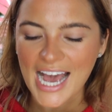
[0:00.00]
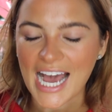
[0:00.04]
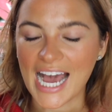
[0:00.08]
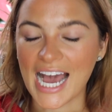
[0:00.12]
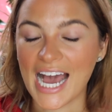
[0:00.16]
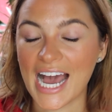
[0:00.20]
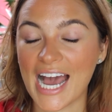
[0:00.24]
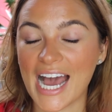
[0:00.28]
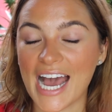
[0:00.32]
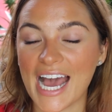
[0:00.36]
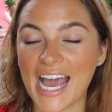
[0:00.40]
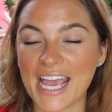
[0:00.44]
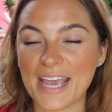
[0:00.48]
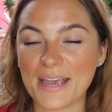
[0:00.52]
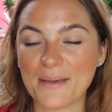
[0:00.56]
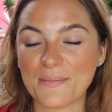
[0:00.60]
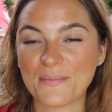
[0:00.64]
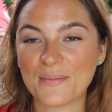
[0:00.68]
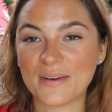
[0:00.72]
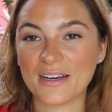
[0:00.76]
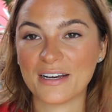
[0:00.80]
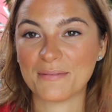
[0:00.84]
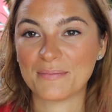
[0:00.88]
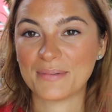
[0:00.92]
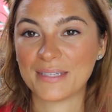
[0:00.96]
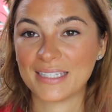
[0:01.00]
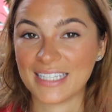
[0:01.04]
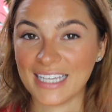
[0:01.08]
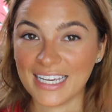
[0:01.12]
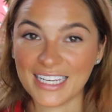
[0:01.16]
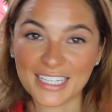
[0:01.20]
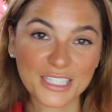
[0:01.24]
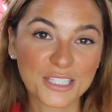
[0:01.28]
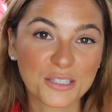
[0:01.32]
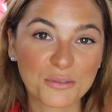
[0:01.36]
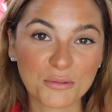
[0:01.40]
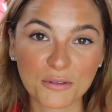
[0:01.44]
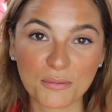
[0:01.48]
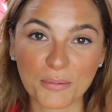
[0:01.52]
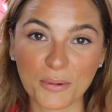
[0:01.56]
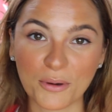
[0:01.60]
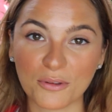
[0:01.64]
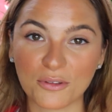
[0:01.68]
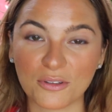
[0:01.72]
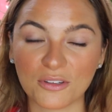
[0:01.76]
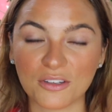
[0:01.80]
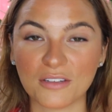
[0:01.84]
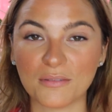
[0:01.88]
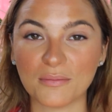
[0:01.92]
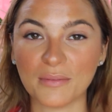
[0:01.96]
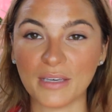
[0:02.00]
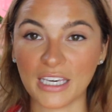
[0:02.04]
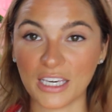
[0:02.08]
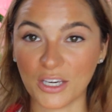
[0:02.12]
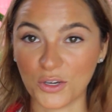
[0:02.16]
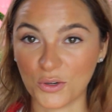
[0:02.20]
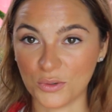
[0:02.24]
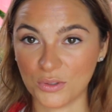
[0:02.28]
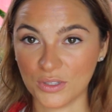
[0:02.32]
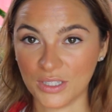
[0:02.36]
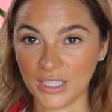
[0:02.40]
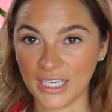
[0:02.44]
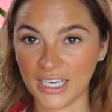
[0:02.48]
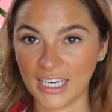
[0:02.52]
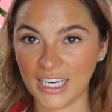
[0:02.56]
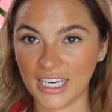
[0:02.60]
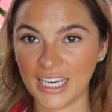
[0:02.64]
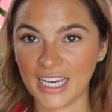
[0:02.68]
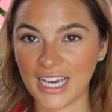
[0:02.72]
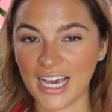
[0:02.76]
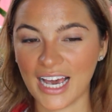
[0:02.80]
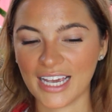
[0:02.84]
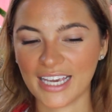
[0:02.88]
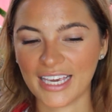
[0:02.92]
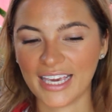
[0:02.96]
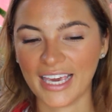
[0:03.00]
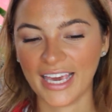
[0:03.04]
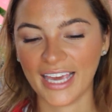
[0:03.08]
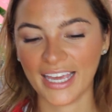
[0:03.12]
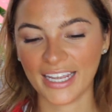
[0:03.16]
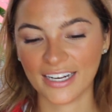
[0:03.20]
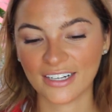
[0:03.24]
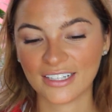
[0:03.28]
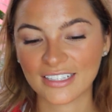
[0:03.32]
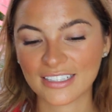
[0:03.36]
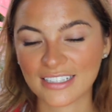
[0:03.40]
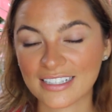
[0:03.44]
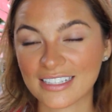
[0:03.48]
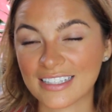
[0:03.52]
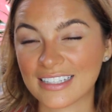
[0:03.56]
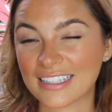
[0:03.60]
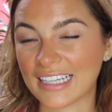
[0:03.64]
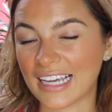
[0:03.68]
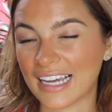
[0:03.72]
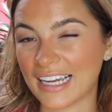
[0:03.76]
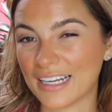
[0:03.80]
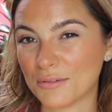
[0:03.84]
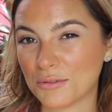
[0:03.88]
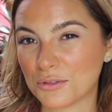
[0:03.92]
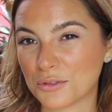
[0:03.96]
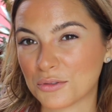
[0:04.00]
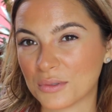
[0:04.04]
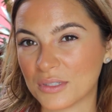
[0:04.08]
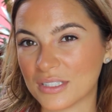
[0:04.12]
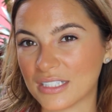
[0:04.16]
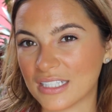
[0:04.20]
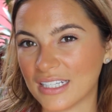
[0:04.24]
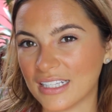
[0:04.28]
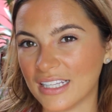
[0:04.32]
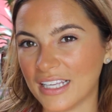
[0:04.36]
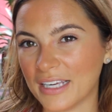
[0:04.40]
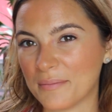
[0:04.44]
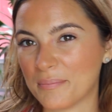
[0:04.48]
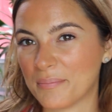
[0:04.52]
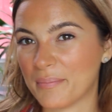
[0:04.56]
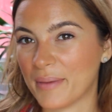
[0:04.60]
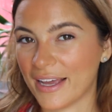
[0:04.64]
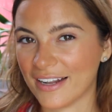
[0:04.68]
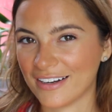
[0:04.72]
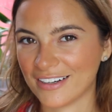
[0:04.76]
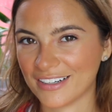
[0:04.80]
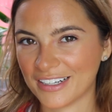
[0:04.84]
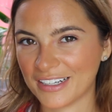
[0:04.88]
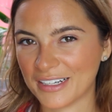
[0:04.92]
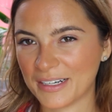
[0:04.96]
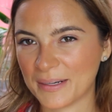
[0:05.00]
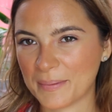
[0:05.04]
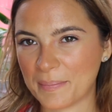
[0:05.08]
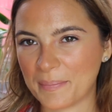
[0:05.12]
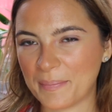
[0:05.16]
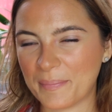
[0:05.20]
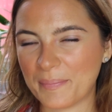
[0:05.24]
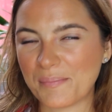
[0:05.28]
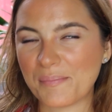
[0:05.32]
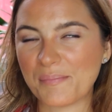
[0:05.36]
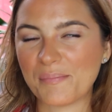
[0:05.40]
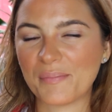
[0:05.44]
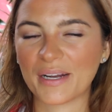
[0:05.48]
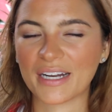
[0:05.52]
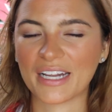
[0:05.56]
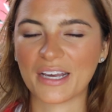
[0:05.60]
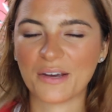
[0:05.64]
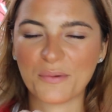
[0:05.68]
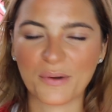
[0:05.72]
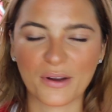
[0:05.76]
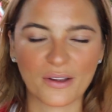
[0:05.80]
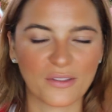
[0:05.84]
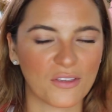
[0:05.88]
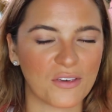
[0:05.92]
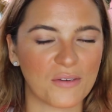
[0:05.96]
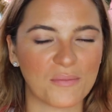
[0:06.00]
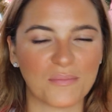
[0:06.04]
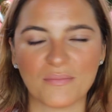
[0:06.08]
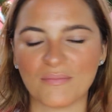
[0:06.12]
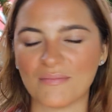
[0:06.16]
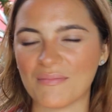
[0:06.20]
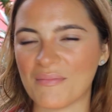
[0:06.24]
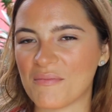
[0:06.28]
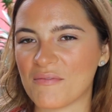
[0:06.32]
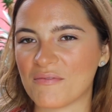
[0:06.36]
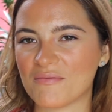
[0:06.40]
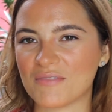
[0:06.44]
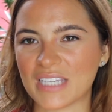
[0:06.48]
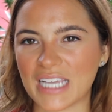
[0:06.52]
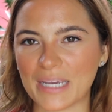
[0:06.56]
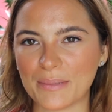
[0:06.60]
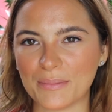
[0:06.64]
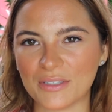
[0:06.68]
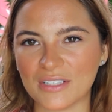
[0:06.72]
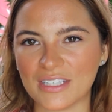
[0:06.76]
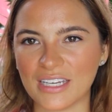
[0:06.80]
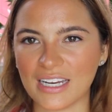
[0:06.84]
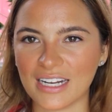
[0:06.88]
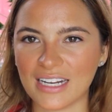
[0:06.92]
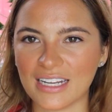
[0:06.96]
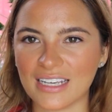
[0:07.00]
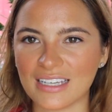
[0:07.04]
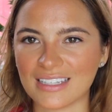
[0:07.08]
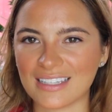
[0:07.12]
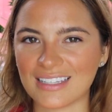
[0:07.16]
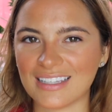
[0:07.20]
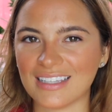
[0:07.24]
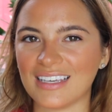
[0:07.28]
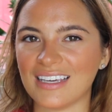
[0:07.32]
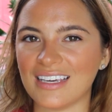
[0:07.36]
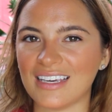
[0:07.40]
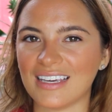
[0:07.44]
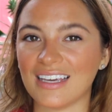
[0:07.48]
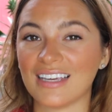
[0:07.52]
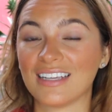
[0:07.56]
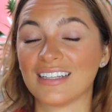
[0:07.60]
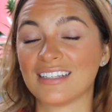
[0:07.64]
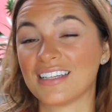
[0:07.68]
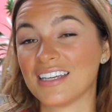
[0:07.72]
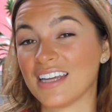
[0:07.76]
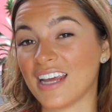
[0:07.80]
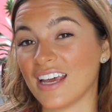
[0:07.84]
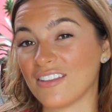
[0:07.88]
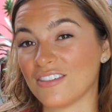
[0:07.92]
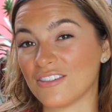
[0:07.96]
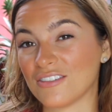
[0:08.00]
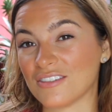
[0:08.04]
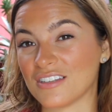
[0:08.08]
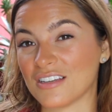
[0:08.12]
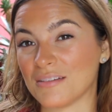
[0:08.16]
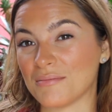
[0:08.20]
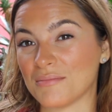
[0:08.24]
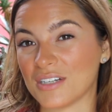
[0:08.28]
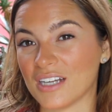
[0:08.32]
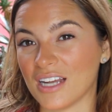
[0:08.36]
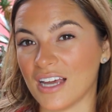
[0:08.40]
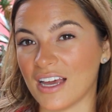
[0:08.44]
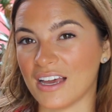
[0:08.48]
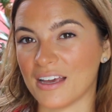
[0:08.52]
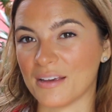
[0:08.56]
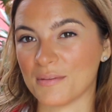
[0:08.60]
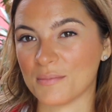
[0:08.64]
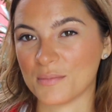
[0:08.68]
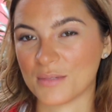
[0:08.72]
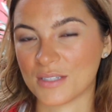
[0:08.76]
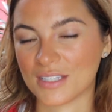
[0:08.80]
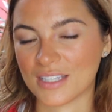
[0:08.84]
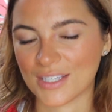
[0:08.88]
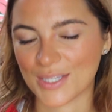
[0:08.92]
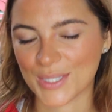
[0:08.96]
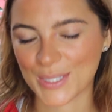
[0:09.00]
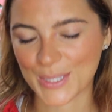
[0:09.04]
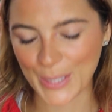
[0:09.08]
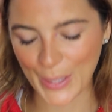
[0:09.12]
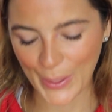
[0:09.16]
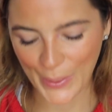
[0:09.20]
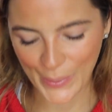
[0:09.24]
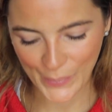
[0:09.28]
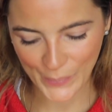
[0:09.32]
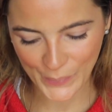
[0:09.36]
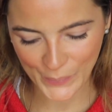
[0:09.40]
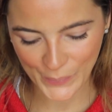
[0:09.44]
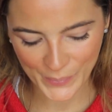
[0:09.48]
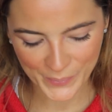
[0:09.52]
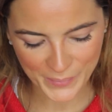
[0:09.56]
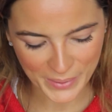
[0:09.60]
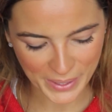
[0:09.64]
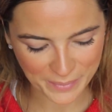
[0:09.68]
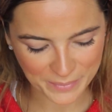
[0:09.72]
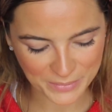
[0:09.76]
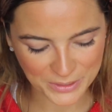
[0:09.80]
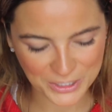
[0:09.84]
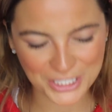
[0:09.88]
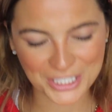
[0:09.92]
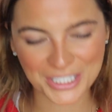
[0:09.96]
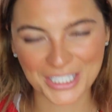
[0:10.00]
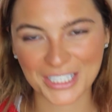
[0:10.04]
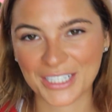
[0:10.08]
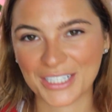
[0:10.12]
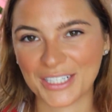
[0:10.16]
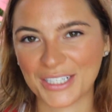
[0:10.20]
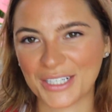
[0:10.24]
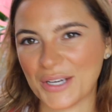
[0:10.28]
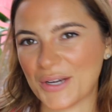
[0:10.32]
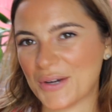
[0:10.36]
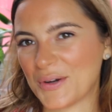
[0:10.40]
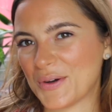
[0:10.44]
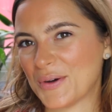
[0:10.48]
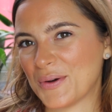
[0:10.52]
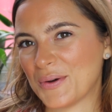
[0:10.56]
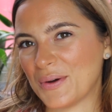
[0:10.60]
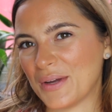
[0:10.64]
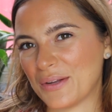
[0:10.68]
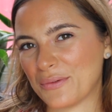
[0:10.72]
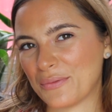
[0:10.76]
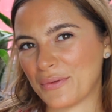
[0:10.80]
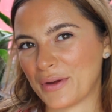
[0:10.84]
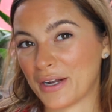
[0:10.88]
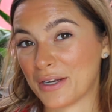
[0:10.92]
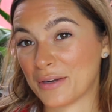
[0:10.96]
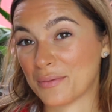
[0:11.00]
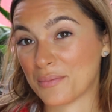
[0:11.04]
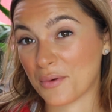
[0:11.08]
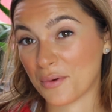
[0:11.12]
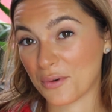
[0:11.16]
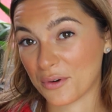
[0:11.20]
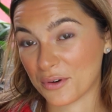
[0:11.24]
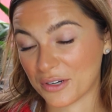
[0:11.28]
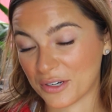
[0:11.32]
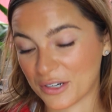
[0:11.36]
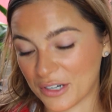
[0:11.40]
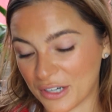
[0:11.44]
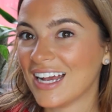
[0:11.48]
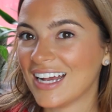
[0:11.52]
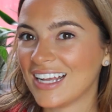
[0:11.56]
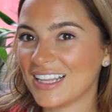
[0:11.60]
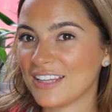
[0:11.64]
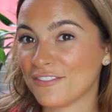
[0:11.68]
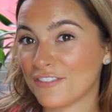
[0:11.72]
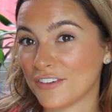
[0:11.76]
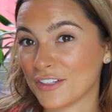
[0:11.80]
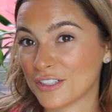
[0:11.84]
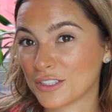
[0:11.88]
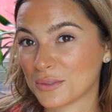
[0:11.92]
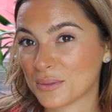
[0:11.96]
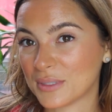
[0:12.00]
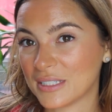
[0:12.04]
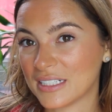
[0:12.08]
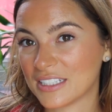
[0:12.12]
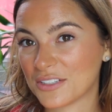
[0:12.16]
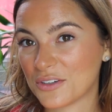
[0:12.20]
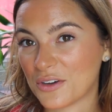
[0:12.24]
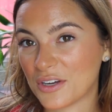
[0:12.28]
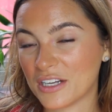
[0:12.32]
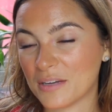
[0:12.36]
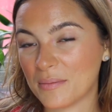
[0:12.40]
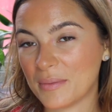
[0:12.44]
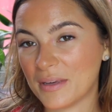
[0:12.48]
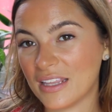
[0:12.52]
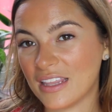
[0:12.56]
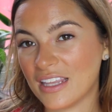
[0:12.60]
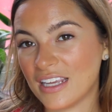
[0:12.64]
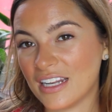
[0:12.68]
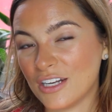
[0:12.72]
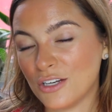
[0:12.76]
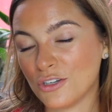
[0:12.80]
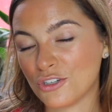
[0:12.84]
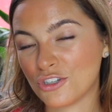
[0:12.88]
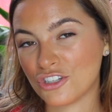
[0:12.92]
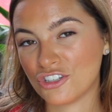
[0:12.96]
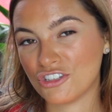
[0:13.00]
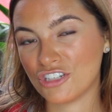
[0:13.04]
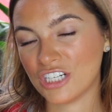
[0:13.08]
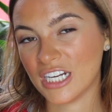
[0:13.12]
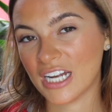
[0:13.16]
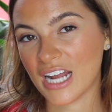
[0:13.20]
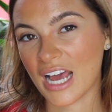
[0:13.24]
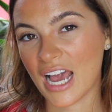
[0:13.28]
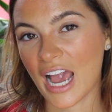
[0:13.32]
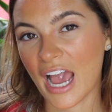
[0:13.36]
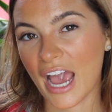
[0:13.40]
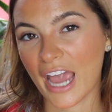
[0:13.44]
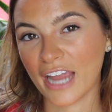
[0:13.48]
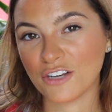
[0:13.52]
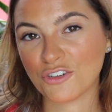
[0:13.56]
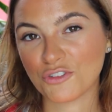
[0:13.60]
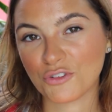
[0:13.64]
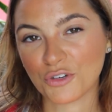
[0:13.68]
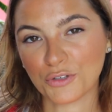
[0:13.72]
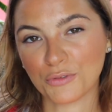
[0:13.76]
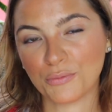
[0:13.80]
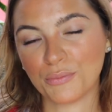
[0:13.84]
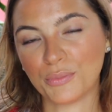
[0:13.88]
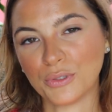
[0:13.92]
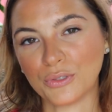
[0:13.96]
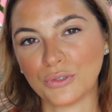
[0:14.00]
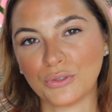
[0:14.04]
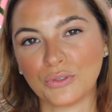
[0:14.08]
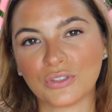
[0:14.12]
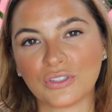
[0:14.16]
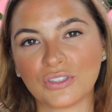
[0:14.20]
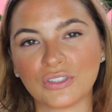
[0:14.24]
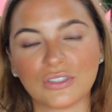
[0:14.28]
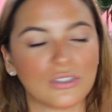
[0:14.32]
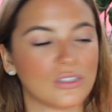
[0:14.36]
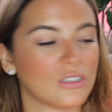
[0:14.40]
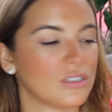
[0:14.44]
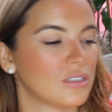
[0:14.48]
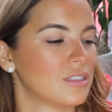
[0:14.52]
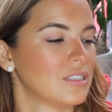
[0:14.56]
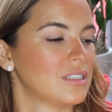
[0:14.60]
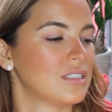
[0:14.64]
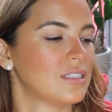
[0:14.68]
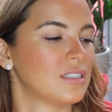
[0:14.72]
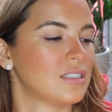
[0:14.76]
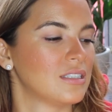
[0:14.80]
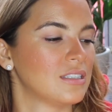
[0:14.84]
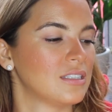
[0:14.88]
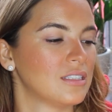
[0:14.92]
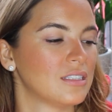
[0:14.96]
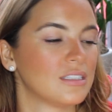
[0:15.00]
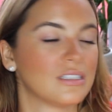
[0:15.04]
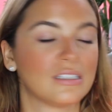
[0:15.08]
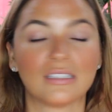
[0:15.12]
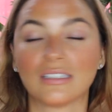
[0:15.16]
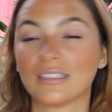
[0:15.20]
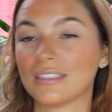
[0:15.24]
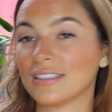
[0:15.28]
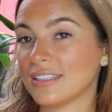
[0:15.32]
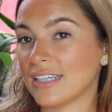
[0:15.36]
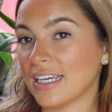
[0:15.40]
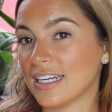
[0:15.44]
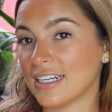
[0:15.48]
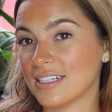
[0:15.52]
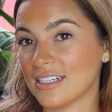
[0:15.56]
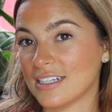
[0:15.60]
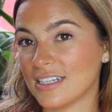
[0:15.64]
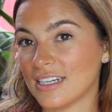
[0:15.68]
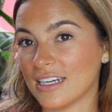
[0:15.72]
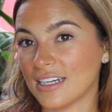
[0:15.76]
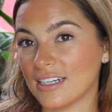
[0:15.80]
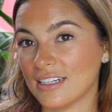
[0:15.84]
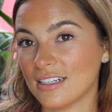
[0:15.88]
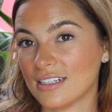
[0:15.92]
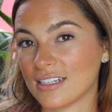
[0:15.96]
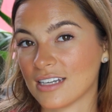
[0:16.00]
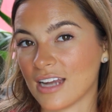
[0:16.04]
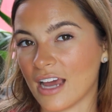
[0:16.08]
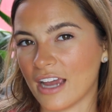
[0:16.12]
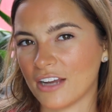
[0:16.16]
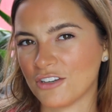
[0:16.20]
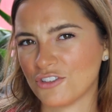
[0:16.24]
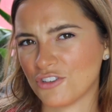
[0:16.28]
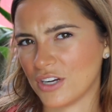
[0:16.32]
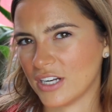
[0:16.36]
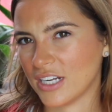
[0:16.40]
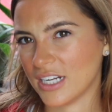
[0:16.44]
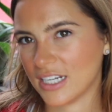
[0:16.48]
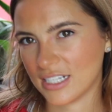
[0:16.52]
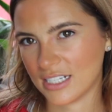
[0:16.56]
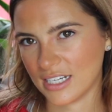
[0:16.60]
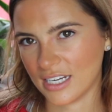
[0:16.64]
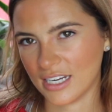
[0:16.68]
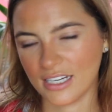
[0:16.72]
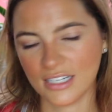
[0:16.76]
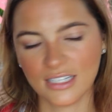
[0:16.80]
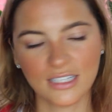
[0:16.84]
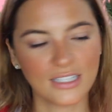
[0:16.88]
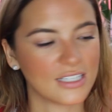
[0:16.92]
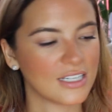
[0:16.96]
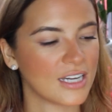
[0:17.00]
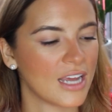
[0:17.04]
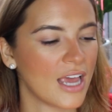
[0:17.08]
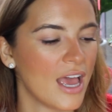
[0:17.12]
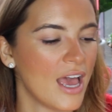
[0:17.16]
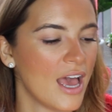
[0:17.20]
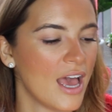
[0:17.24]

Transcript: I'm obsessed with both of them equally. I cannot decide which ones I like better, but I wear them simultaneously together sometimes. So I'm just gonna go in random order. The first one is going to be the Neutrogena Hydro Boost Skin Tint, Hydrating Tint.